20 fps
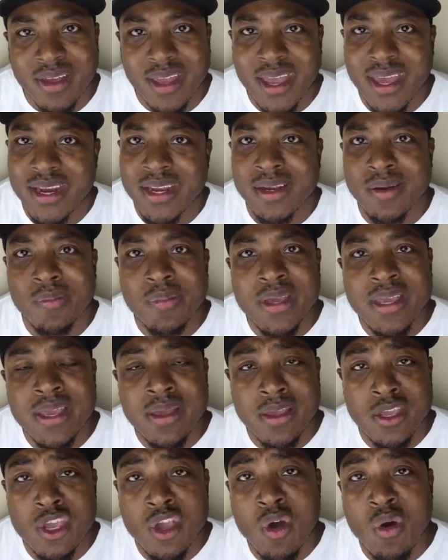And it'll
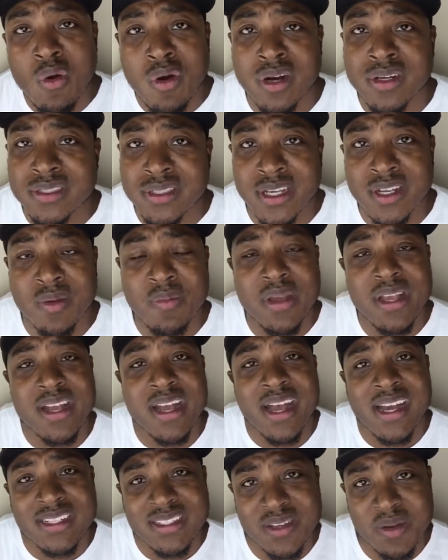be yours, it'll be
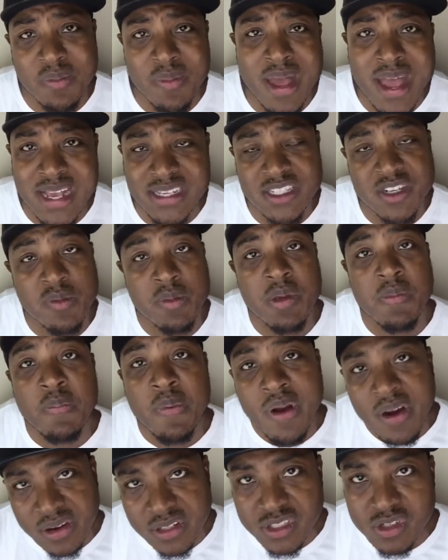customized, it'll be
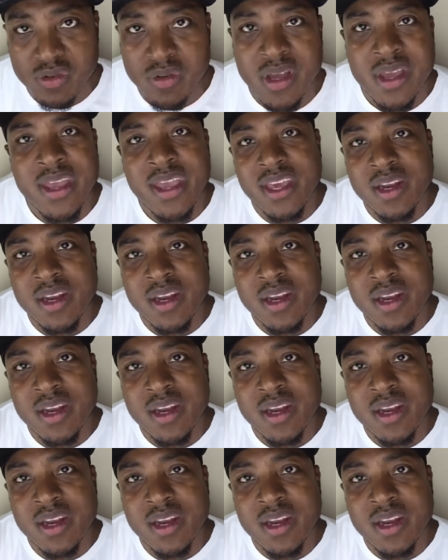personal,